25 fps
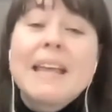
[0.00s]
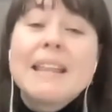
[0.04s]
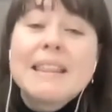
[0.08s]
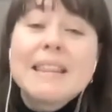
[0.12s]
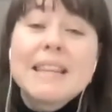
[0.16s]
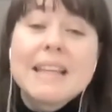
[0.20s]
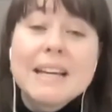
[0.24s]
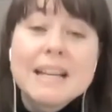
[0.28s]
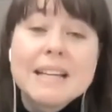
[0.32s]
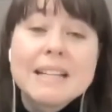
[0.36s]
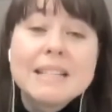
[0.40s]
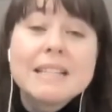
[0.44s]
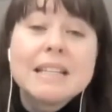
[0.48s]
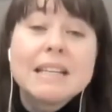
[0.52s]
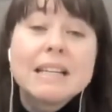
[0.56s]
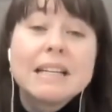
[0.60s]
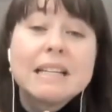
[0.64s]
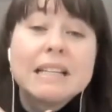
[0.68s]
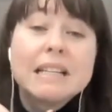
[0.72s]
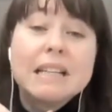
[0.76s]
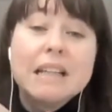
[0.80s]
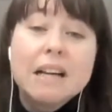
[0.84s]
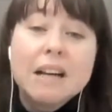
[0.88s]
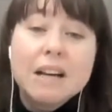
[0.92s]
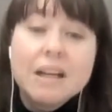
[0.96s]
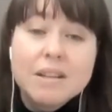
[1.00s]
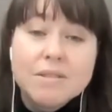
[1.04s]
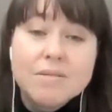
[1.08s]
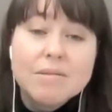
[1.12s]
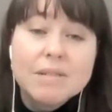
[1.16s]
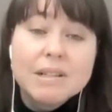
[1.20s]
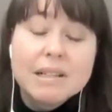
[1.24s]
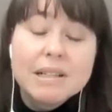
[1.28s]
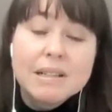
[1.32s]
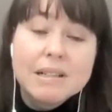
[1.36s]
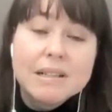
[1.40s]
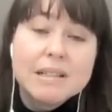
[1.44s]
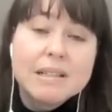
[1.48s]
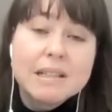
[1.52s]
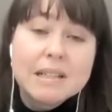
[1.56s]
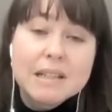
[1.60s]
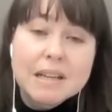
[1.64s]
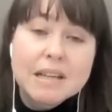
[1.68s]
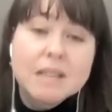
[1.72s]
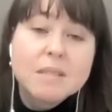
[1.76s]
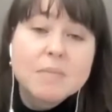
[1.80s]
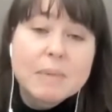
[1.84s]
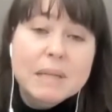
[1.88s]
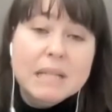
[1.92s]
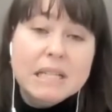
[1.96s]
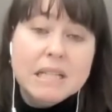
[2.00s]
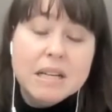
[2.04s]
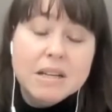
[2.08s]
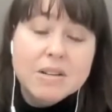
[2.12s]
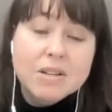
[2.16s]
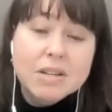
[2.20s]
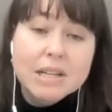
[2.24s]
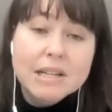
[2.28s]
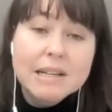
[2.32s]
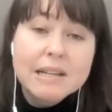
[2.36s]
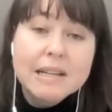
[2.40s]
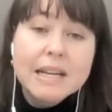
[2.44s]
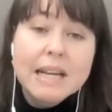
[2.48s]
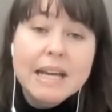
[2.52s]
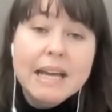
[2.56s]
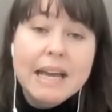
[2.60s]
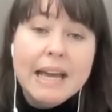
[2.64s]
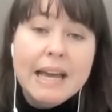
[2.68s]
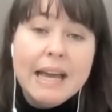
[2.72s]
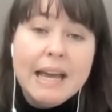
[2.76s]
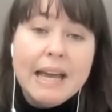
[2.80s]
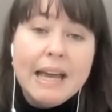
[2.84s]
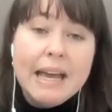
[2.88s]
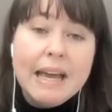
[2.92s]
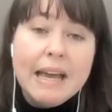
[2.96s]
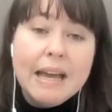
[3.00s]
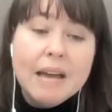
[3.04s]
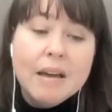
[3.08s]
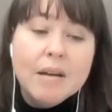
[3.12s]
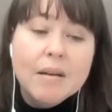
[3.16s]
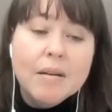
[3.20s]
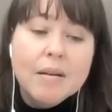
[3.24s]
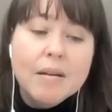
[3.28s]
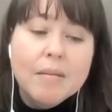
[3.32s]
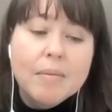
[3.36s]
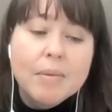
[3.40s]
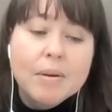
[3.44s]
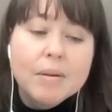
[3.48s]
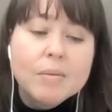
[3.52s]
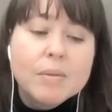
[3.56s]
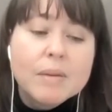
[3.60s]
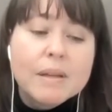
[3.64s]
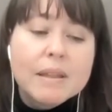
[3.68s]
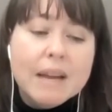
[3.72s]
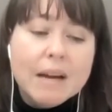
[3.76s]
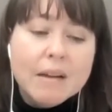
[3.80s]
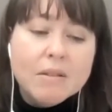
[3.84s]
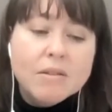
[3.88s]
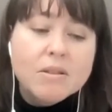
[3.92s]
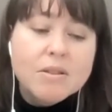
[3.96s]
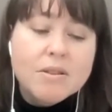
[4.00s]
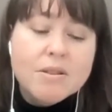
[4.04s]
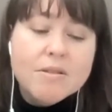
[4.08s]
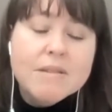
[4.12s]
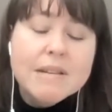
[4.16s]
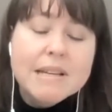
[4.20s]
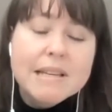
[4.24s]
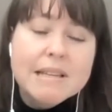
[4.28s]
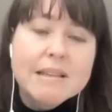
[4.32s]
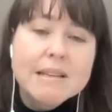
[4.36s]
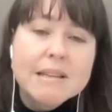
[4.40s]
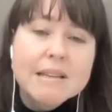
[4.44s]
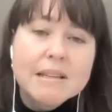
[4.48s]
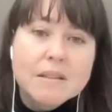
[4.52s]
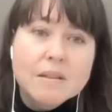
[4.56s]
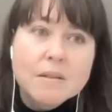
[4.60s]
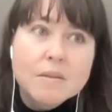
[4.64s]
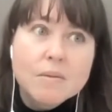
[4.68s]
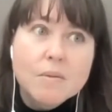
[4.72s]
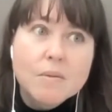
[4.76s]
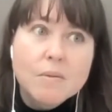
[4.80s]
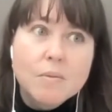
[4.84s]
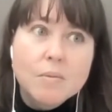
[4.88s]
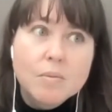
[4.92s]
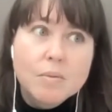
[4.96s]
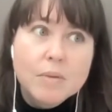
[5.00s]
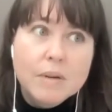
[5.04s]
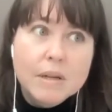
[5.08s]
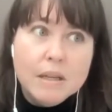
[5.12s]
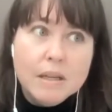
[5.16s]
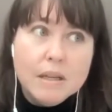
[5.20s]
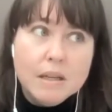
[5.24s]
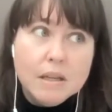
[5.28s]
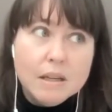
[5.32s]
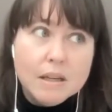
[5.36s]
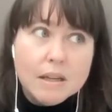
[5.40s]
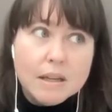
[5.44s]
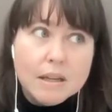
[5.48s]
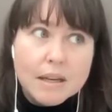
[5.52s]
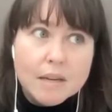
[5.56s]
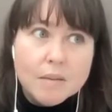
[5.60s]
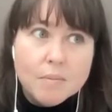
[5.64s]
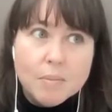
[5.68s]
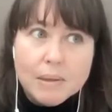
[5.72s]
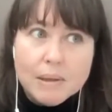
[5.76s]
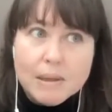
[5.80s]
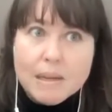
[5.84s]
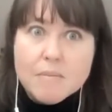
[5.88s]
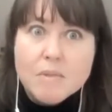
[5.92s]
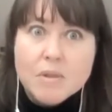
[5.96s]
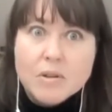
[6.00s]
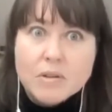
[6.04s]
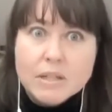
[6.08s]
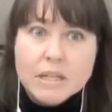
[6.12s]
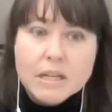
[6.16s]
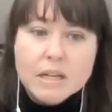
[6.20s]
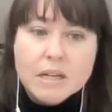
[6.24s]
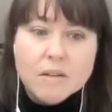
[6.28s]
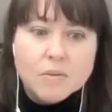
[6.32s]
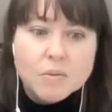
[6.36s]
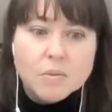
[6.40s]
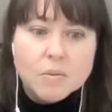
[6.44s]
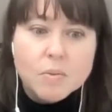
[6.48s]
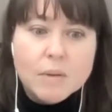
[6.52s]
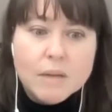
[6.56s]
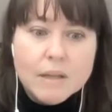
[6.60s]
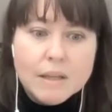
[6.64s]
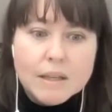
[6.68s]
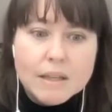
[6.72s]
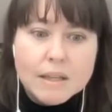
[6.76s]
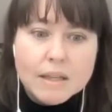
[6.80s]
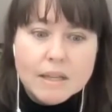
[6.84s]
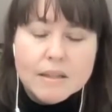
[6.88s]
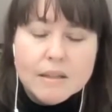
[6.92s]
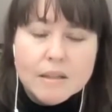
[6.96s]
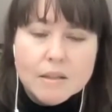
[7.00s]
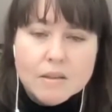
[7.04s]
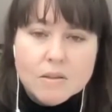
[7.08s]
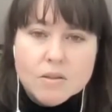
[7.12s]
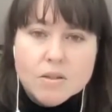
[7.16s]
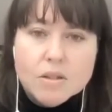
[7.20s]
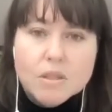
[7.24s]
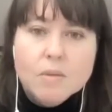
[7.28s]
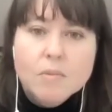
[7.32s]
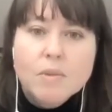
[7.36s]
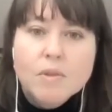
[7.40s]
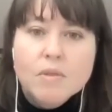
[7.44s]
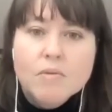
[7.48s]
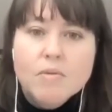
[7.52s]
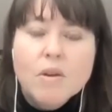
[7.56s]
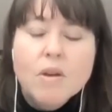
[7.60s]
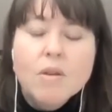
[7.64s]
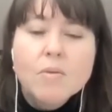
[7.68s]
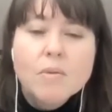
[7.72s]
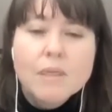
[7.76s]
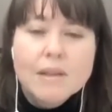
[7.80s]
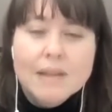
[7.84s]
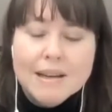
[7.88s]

that's an unrealistic expectation. But without knowing this, we again blame ourselves. We think that there's something wrong with